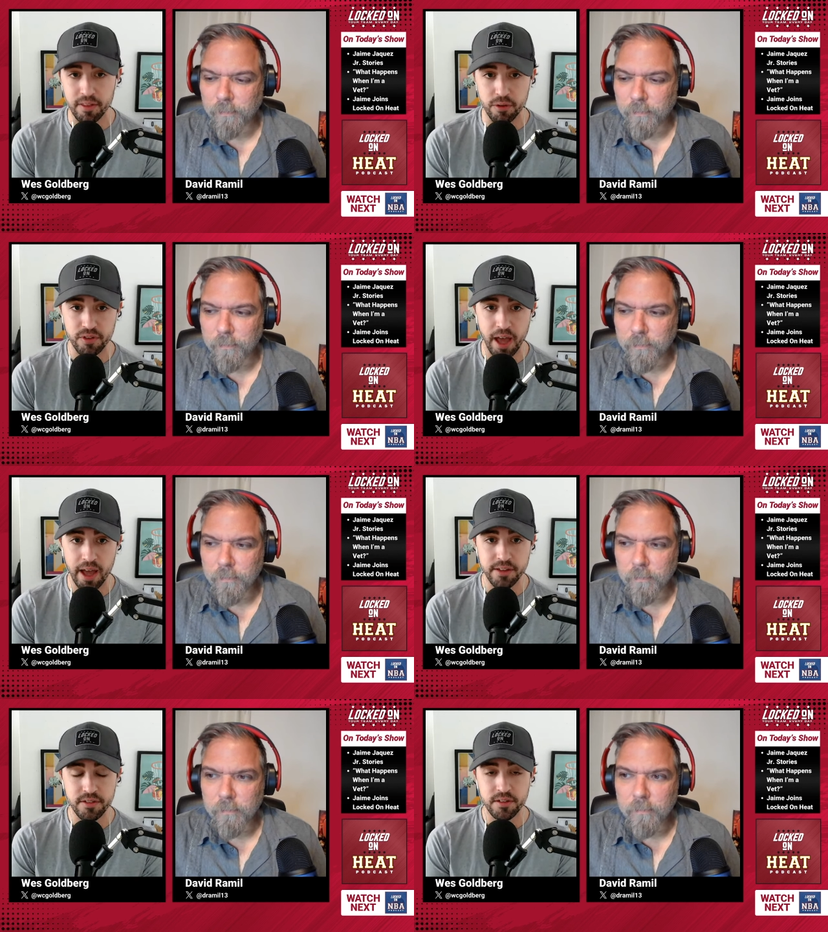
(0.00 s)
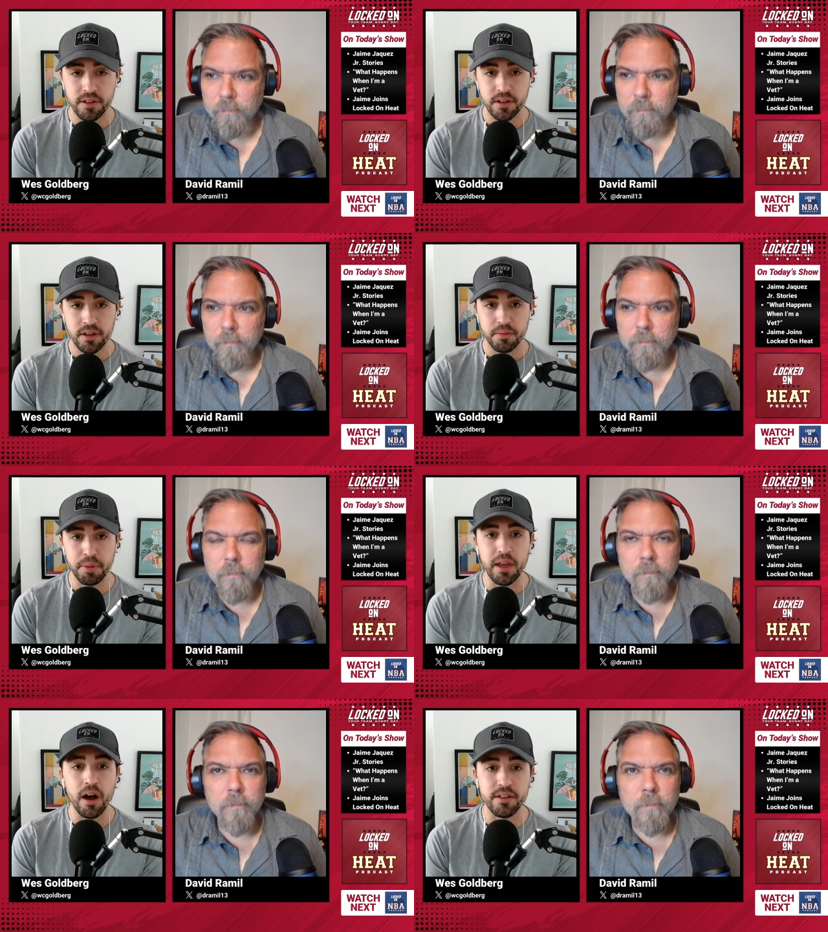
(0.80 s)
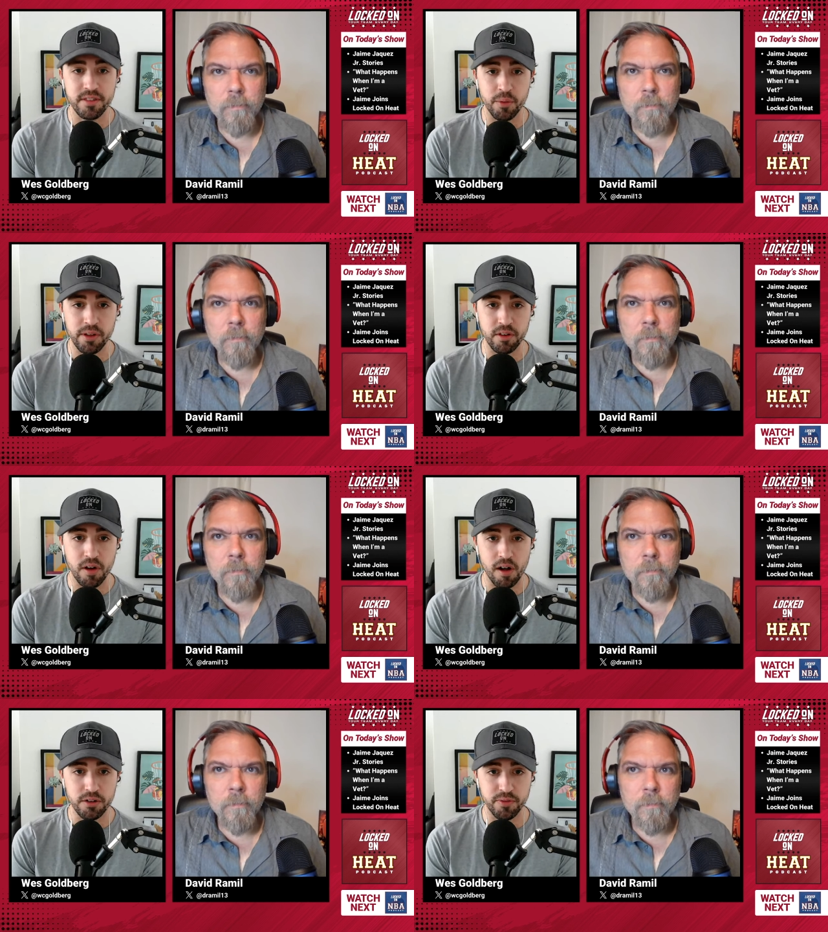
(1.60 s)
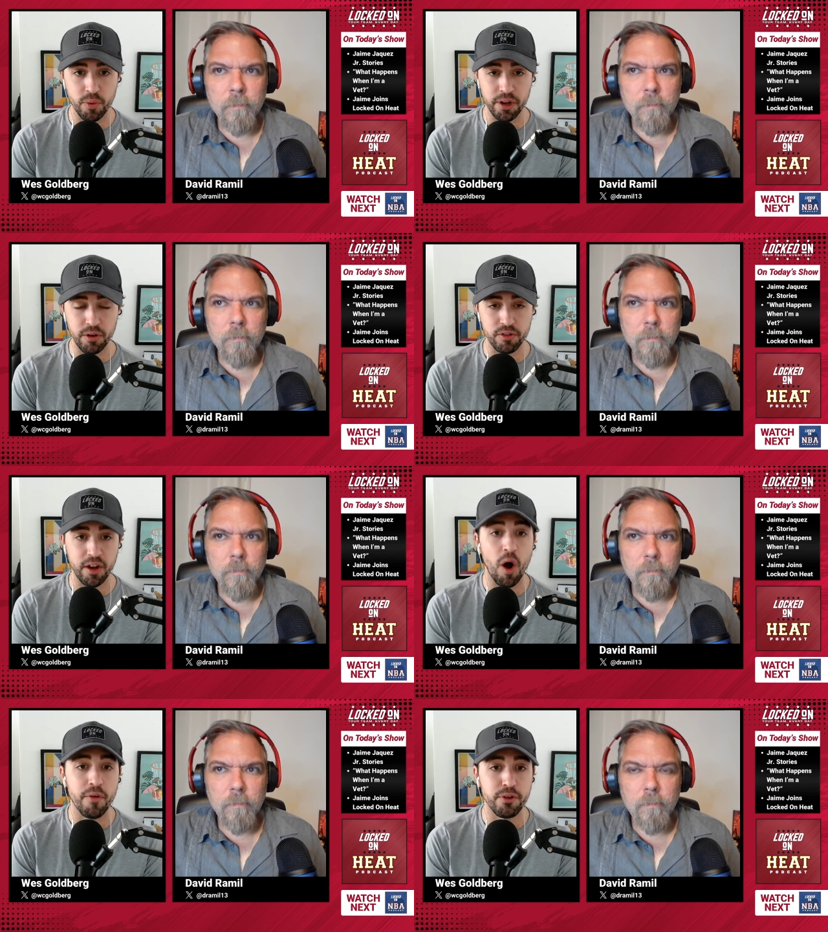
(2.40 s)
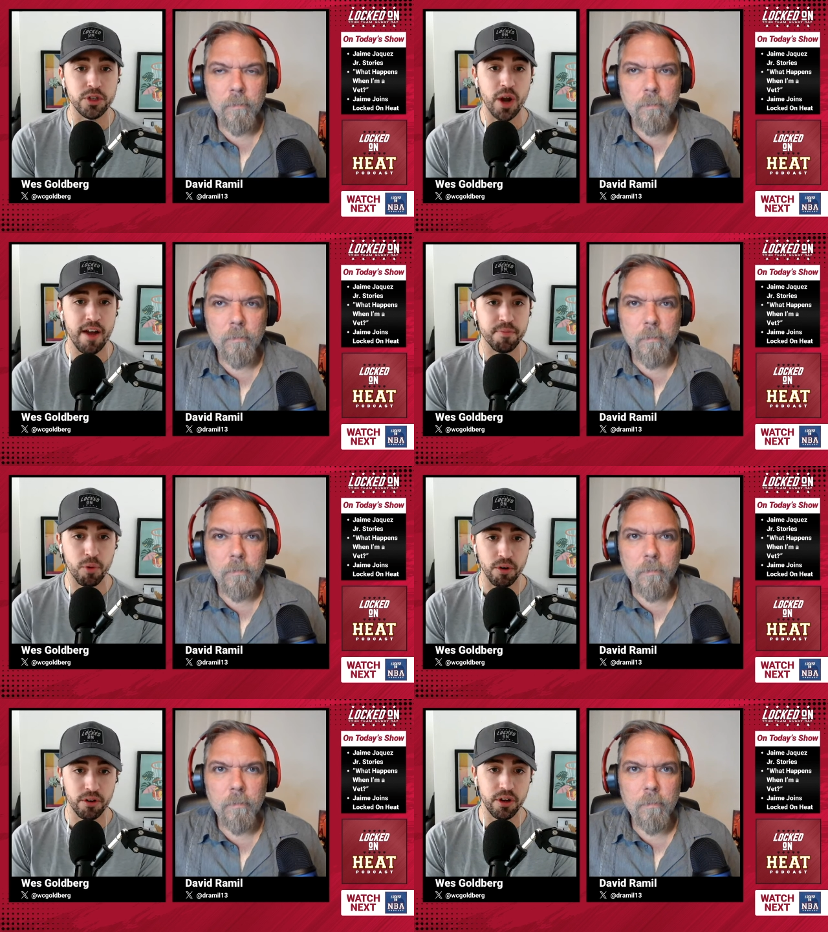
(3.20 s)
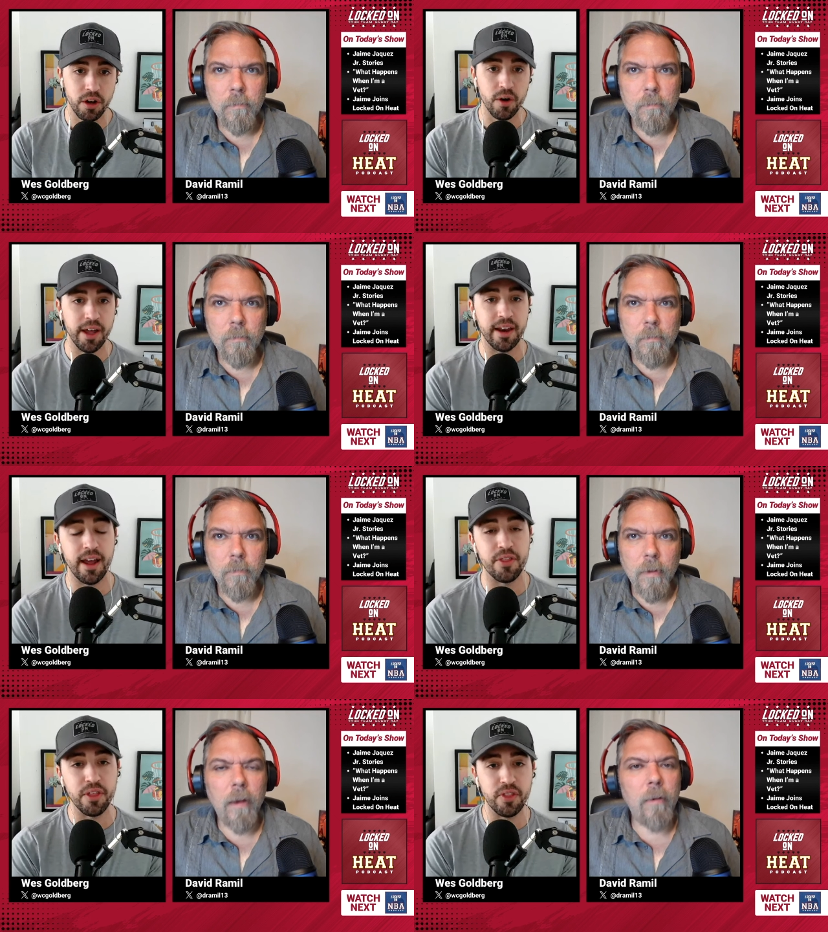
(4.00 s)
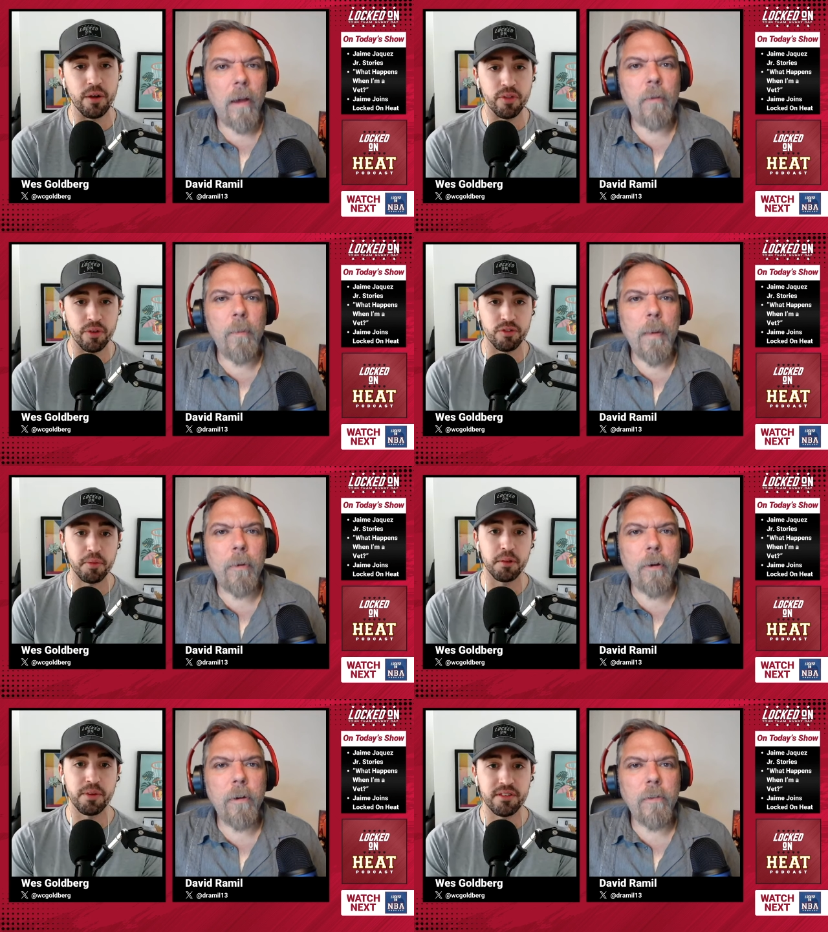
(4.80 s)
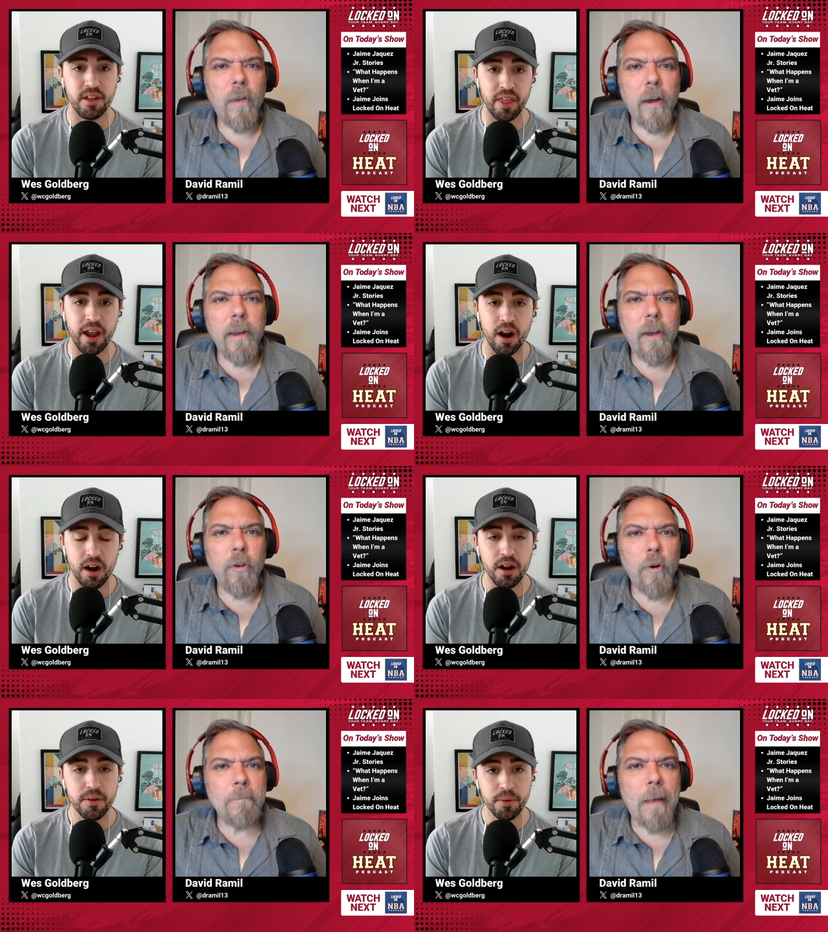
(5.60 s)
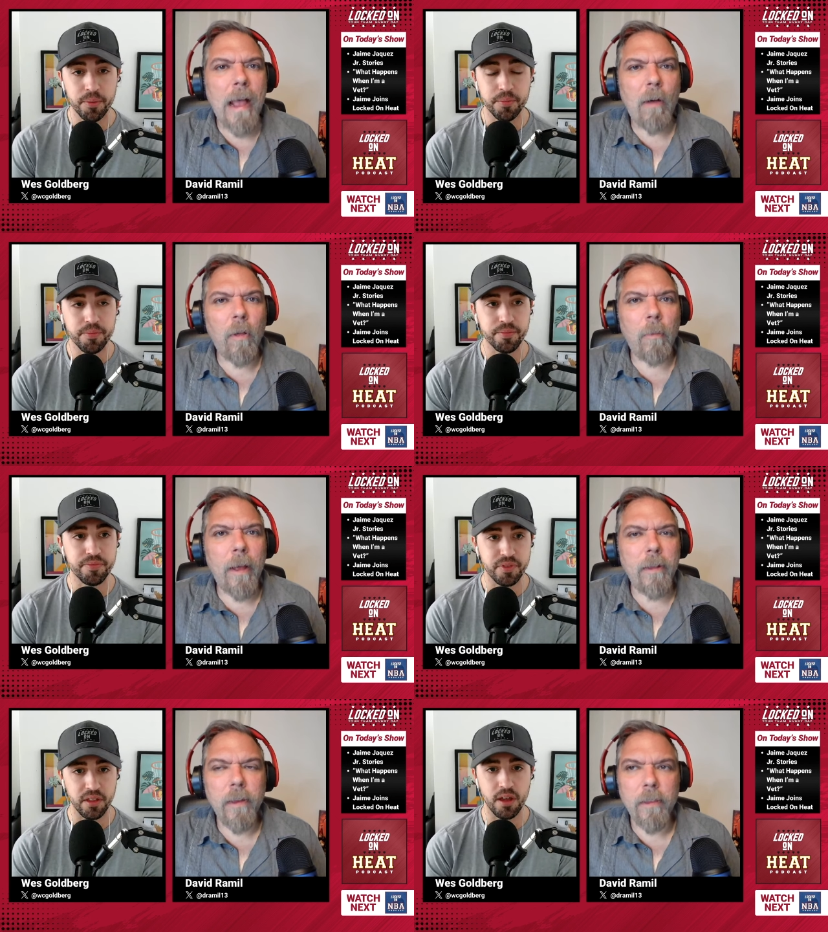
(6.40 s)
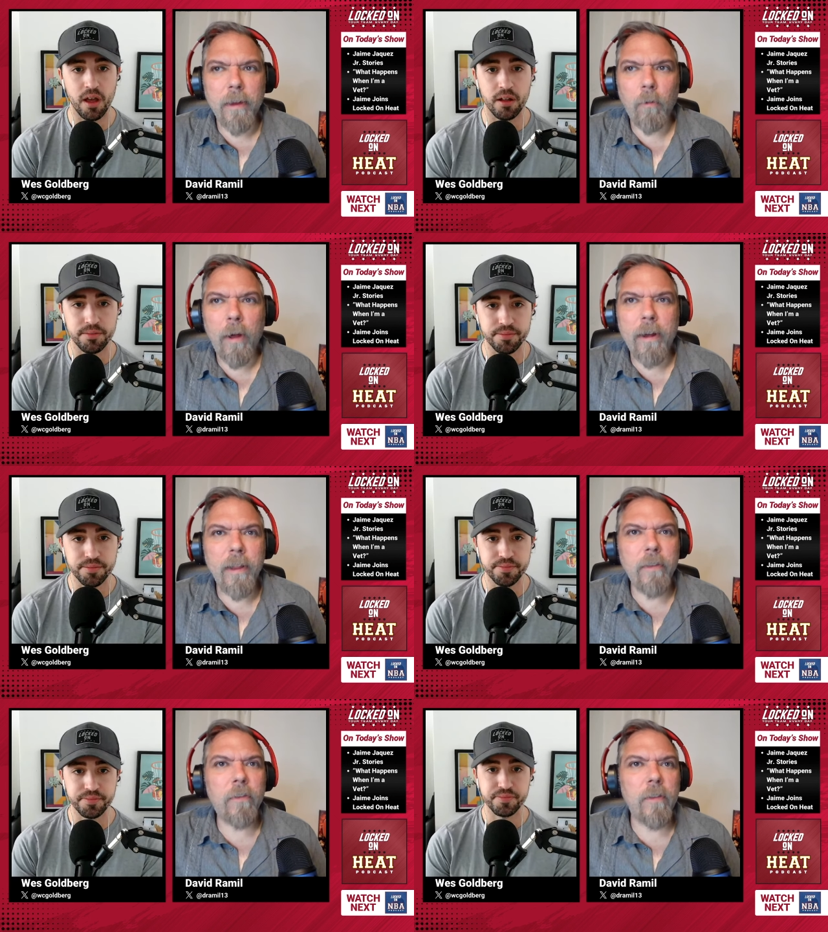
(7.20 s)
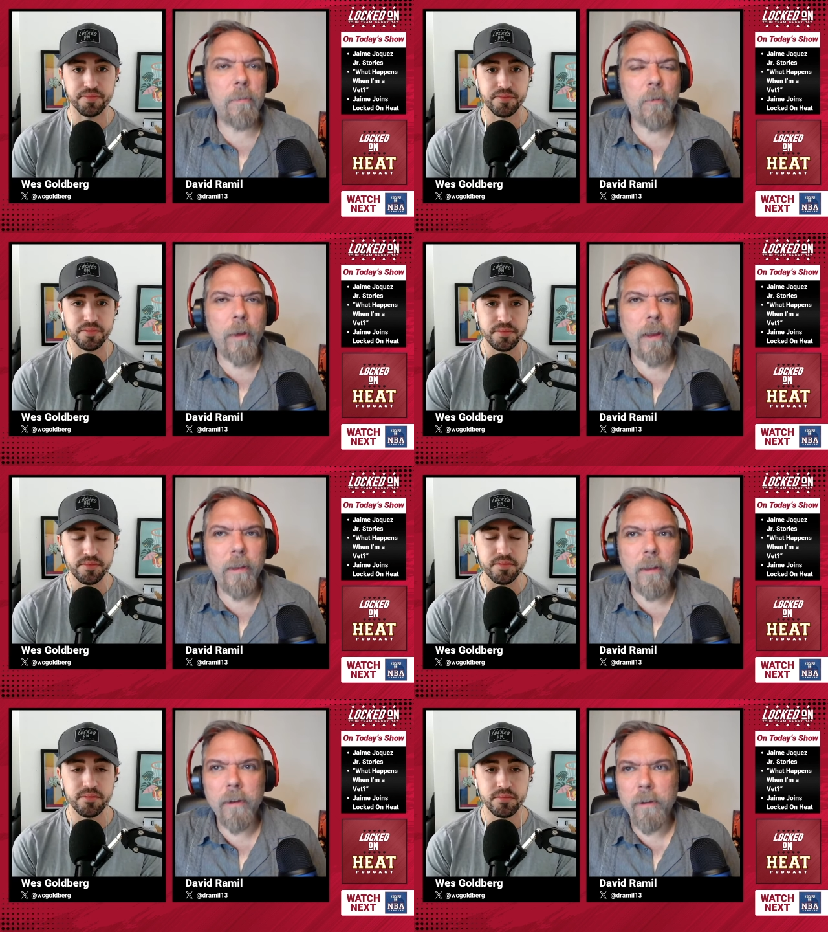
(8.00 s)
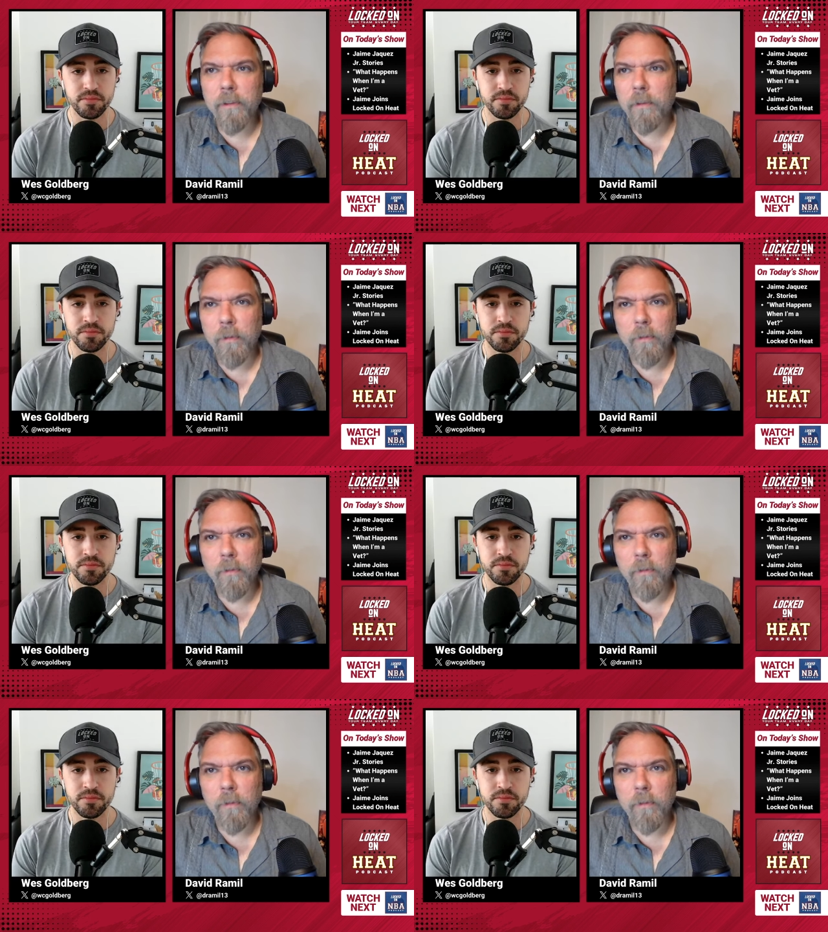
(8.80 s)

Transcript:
Speaker 1: those guys because they went to college for four years, like off your draft board, you know. And I think that I remember talking that. to
Speaker 2: Norm Powell about that. Like, yeah. why did he slip the way he did? Because he was a